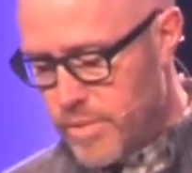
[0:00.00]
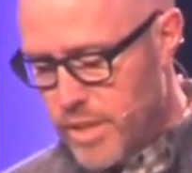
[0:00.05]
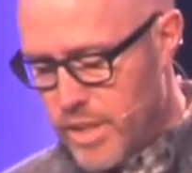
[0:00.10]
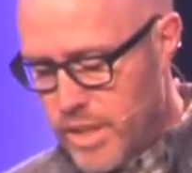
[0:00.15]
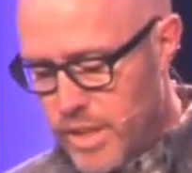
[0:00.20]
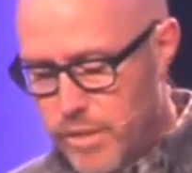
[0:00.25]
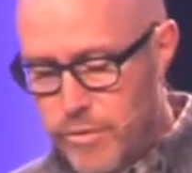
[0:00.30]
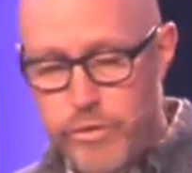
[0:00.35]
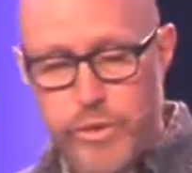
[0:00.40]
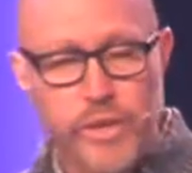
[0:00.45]

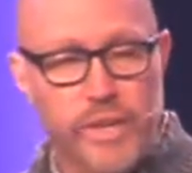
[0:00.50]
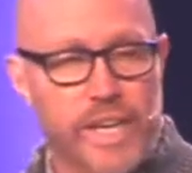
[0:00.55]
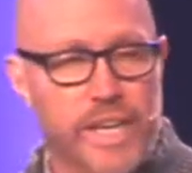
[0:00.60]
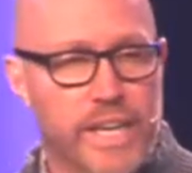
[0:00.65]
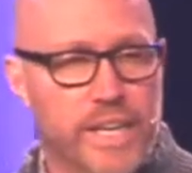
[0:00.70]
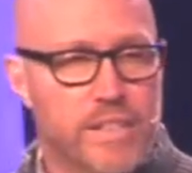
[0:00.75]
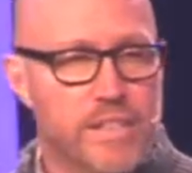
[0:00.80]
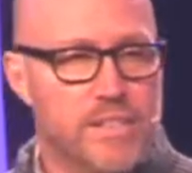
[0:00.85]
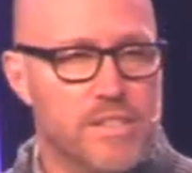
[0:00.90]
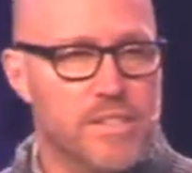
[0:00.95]
And then for your
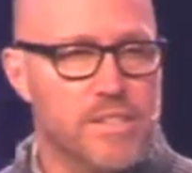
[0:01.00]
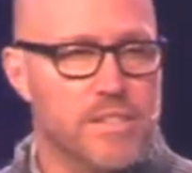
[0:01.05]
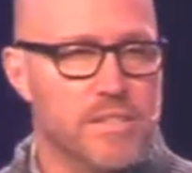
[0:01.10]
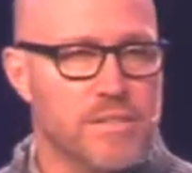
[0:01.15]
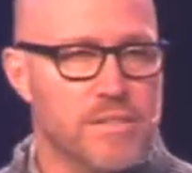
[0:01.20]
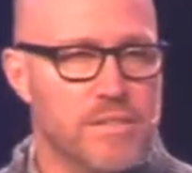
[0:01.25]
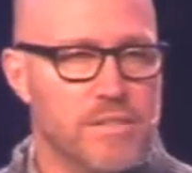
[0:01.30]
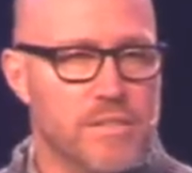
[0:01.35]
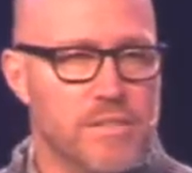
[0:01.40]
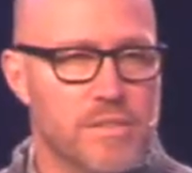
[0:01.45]
hands,
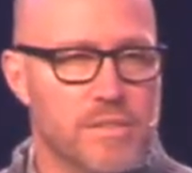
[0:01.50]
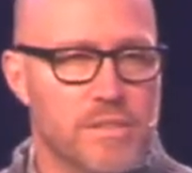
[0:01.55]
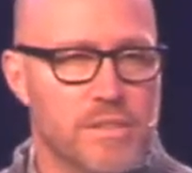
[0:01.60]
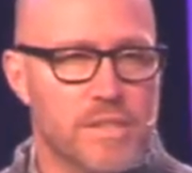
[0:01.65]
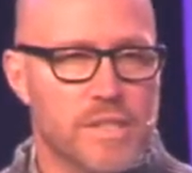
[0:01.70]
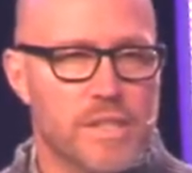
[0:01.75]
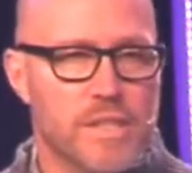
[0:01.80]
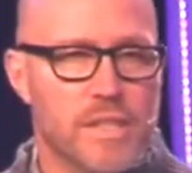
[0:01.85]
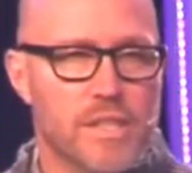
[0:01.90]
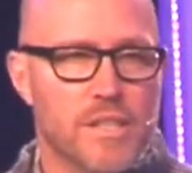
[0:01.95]

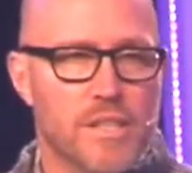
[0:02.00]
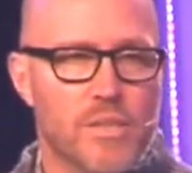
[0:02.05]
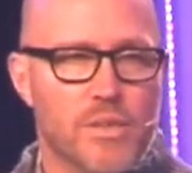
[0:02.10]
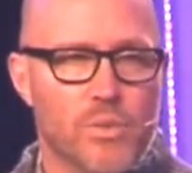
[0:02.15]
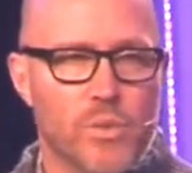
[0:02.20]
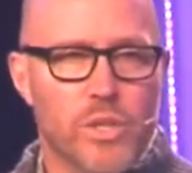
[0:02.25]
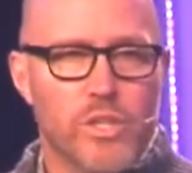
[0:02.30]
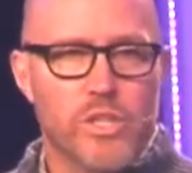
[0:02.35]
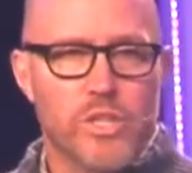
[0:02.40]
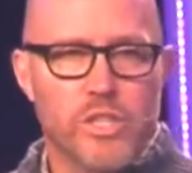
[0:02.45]

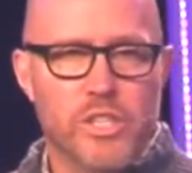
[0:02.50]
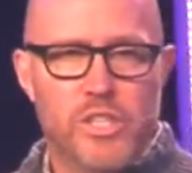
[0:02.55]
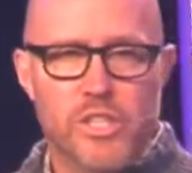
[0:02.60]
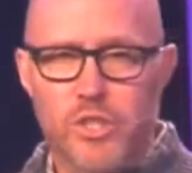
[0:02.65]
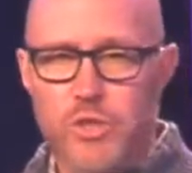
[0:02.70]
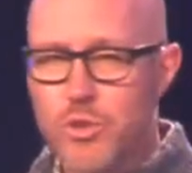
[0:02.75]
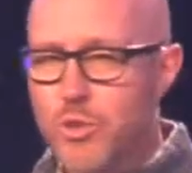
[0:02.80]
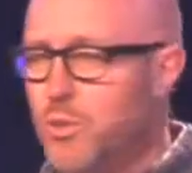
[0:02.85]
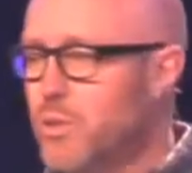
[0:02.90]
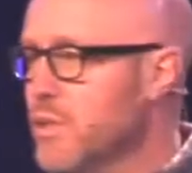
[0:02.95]
what are you to
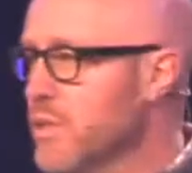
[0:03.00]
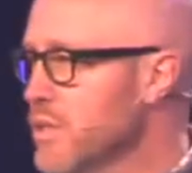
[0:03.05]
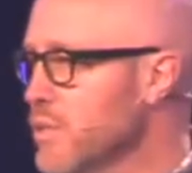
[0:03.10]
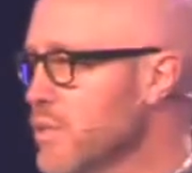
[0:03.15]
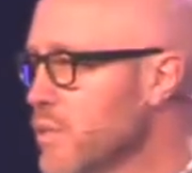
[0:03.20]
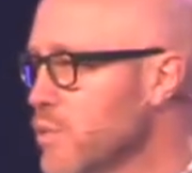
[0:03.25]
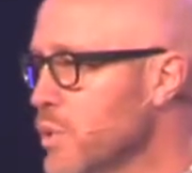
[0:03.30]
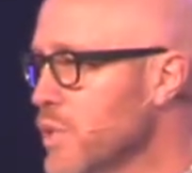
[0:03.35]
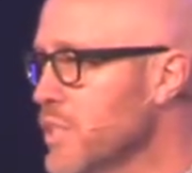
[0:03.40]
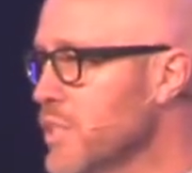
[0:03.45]
do?
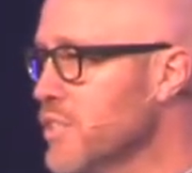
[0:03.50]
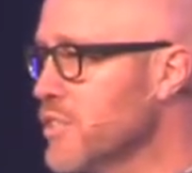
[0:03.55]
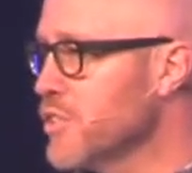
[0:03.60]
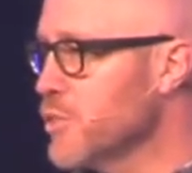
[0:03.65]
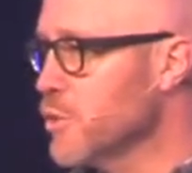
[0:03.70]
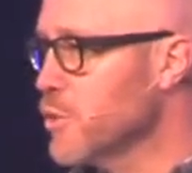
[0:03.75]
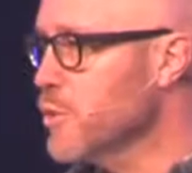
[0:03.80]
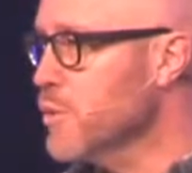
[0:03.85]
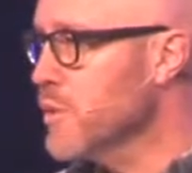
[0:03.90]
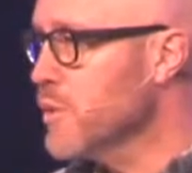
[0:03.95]
with this
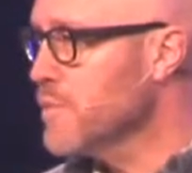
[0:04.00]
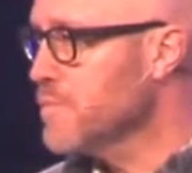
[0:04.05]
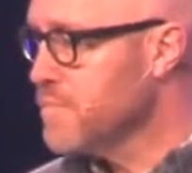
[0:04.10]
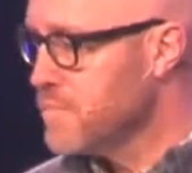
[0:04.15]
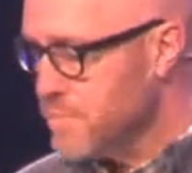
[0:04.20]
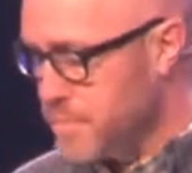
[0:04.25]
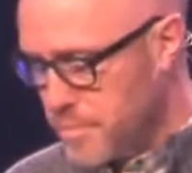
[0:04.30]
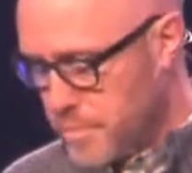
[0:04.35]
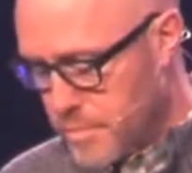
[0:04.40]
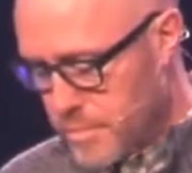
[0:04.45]
truth?
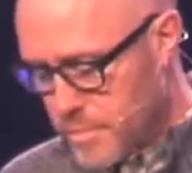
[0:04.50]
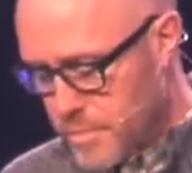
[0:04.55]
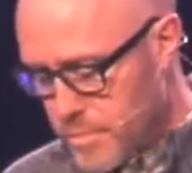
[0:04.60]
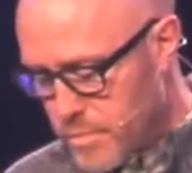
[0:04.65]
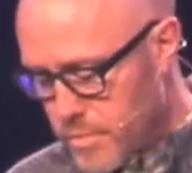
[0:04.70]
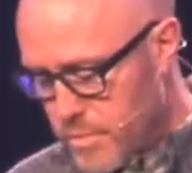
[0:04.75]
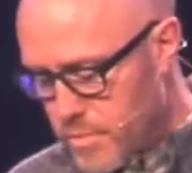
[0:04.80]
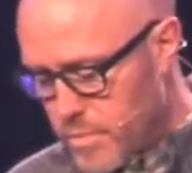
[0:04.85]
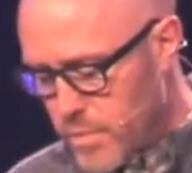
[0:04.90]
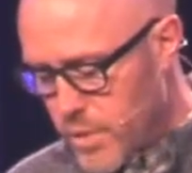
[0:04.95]

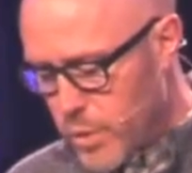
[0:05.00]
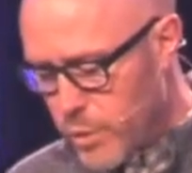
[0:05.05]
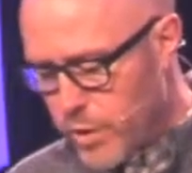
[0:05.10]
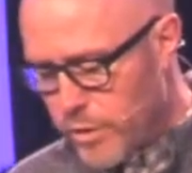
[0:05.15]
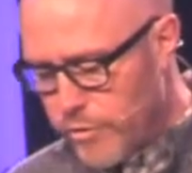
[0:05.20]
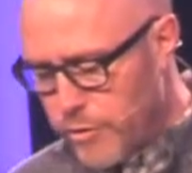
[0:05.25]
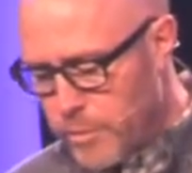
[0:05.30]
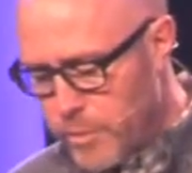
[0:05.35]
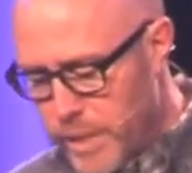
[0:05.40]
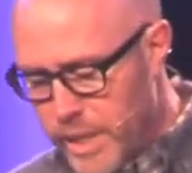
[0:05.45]

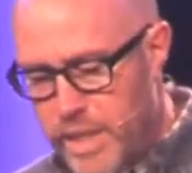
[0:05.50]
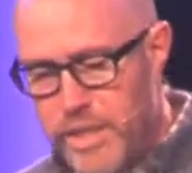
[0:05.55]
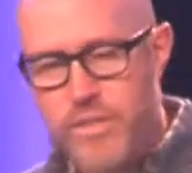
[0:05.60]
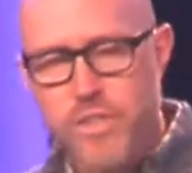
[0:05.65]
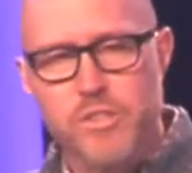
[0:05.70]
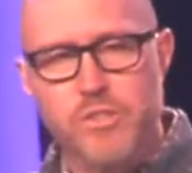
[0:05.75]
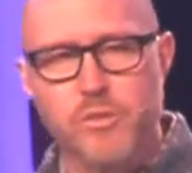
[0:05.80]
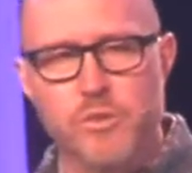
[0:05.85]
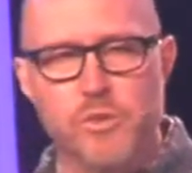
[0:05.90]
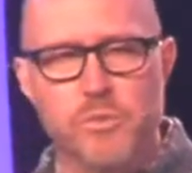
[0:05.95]
Well, for many in
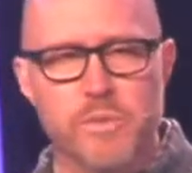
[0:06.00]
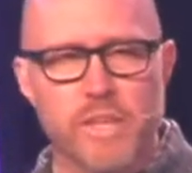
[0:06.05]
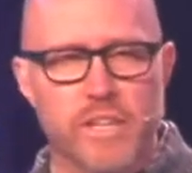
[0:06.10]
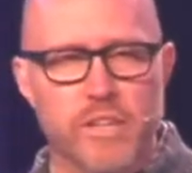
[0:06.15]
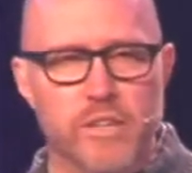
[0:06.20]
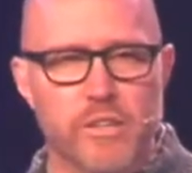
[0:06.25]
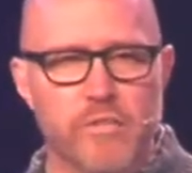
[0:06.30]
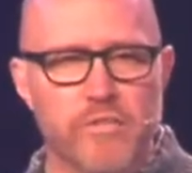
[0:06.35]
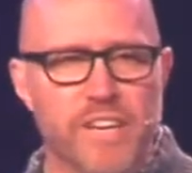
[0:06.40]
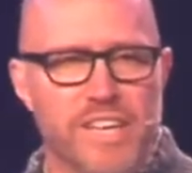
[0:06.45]
this room that
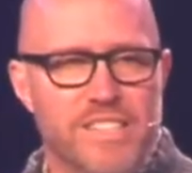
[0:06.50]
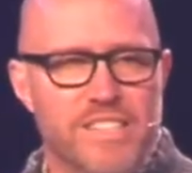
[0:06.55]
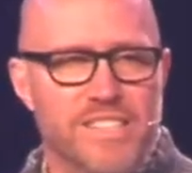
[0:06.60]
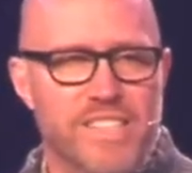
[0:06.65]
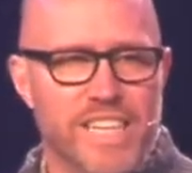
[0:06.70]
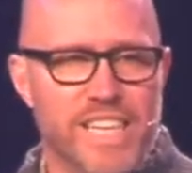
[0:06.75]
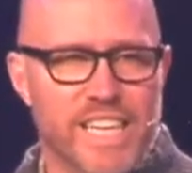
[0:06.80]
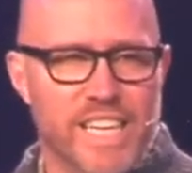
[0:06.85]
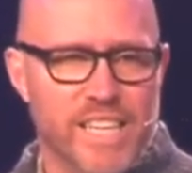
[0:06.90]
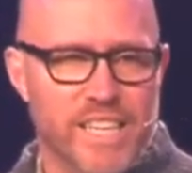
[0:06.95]
are
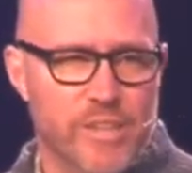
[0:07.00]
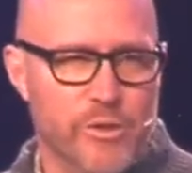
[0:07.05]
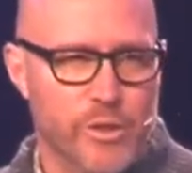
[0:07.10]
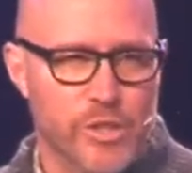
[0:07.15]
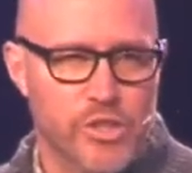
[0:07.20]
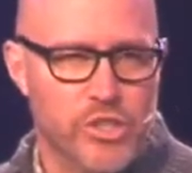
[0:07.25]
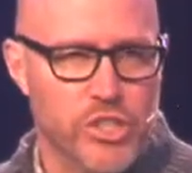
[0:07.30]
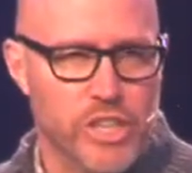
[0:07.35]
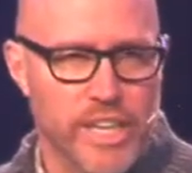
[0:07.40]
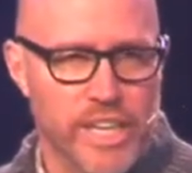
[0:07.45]
investigating
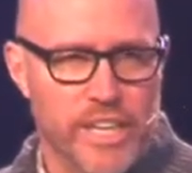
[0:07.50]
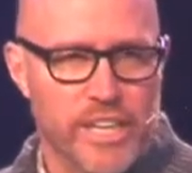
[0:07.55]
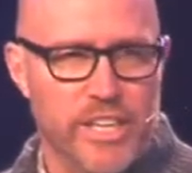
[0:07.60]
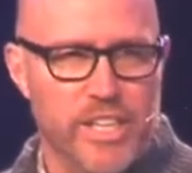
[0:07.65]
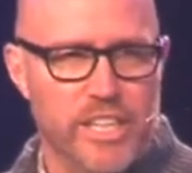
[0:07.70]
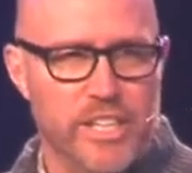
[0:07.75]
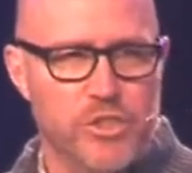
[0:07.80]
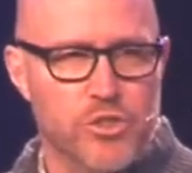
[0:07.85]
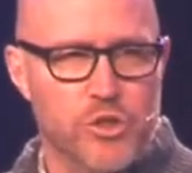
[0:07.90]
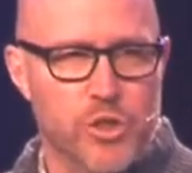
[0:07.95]

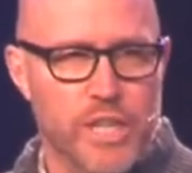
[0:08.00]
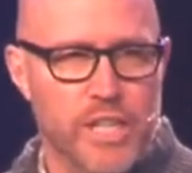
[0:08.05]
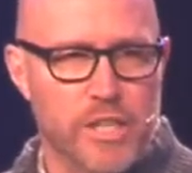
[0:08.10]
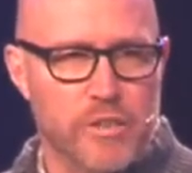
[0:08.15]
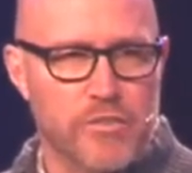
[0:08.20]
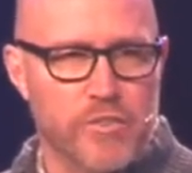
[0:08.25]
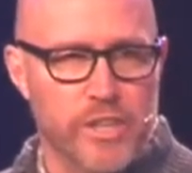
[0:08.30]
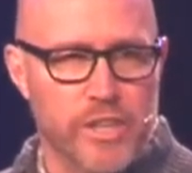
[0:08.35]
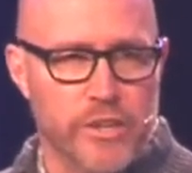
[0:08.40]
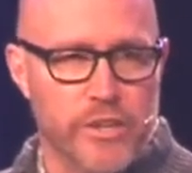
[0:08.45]
Christianity and trying to
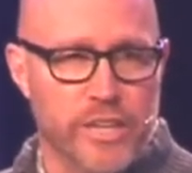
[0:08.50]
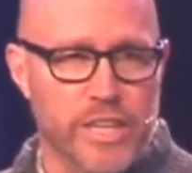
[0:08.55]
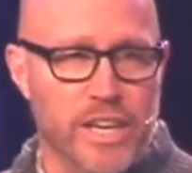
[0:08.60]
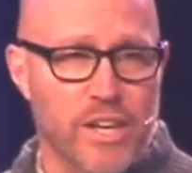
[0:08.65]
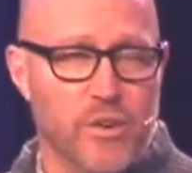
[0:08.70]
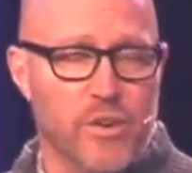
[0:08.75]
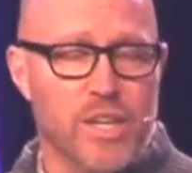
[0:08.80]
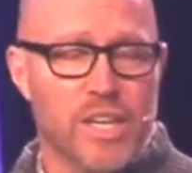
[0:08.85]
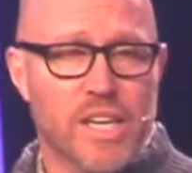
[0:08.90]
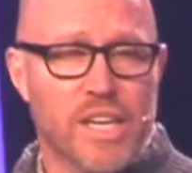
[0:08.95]
figure it
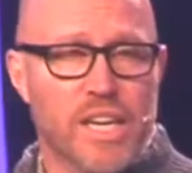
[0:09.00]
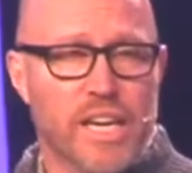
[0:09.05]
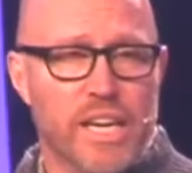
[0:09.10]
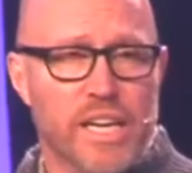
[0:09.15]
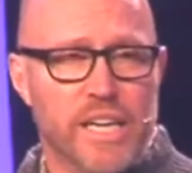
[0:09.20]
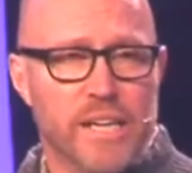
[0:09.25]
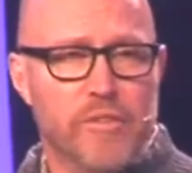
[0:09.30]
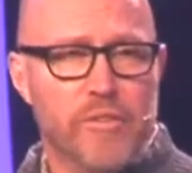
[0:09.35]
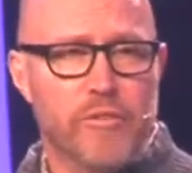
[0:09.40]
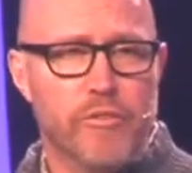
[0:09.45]
out,
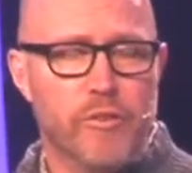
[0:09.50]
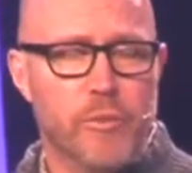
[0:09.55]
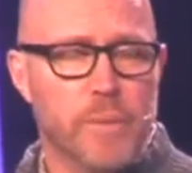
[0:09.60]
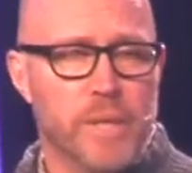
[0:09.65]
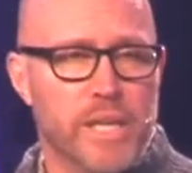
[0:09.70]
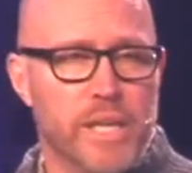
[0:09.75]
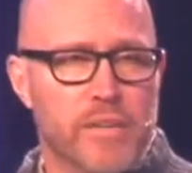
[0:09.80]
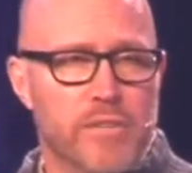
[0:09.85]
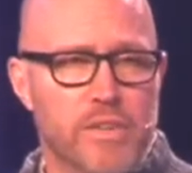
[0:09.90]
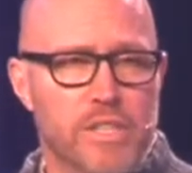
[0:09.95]
and even for
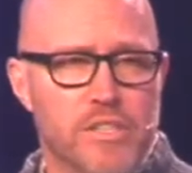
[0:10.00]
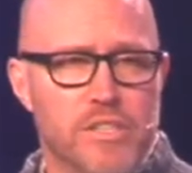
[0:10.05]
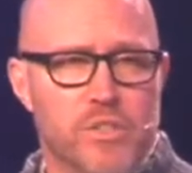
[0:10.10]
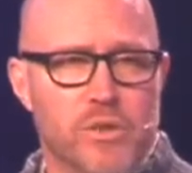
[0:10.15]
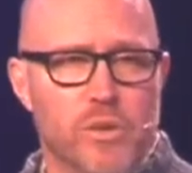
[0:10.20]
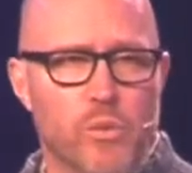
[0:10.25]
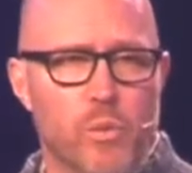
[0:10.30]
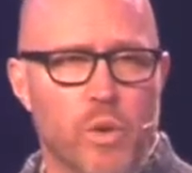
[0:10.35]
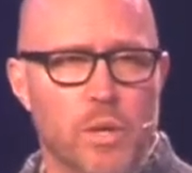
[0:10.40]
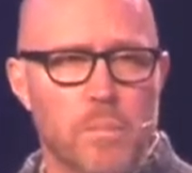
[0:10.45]
many of us who
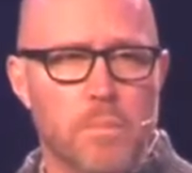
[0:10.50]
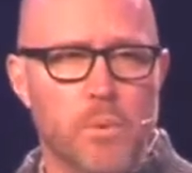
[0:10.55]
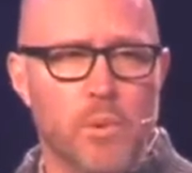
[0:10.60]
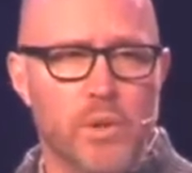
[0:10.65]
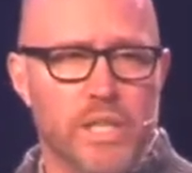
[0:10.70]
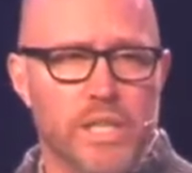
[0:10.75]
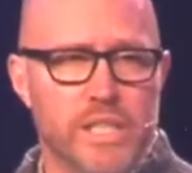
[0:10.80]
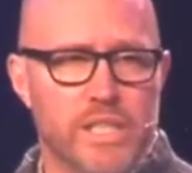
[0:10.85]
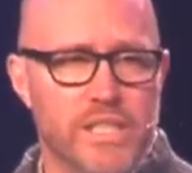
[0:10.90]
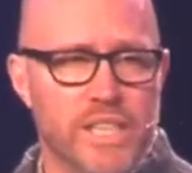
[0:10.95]
at one
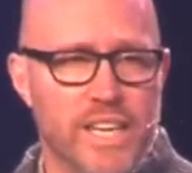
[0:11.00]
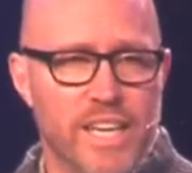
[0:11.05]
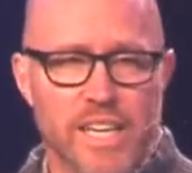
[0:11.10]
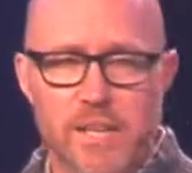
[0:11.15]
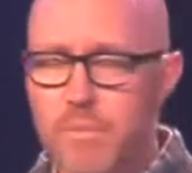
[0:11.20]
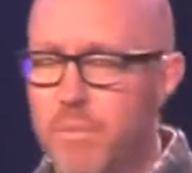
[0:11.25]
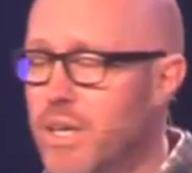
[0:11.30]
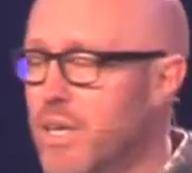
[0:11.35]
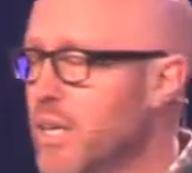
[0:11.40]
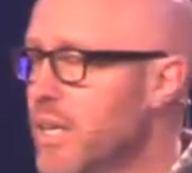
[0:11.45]
point in time